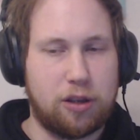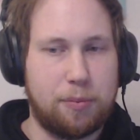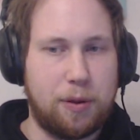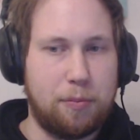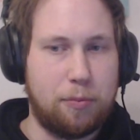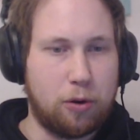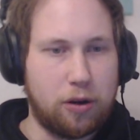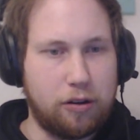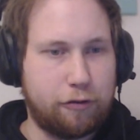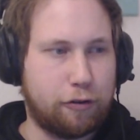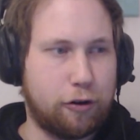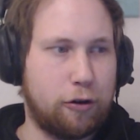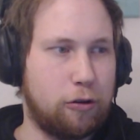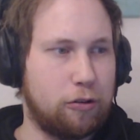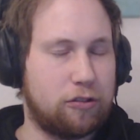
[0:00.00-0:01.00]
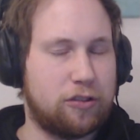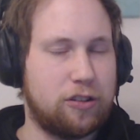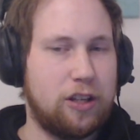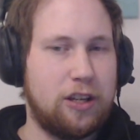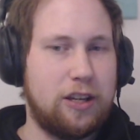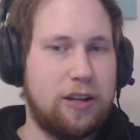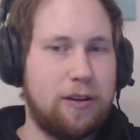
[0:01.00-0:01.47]
summon more
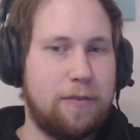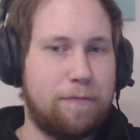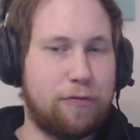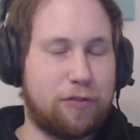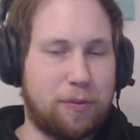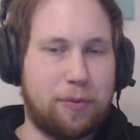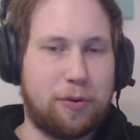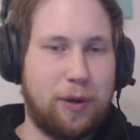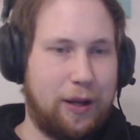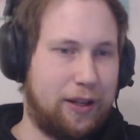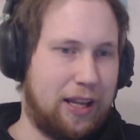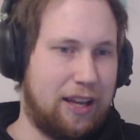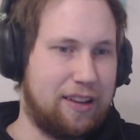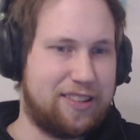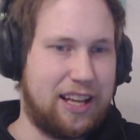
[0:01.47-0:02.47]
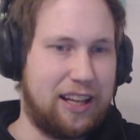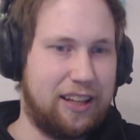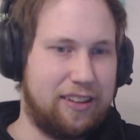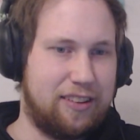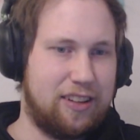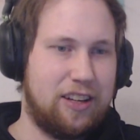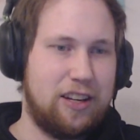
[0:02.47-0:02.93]
Infernals from the Rain of Chaos
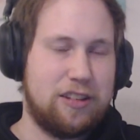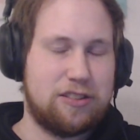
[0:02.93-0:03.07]
talent.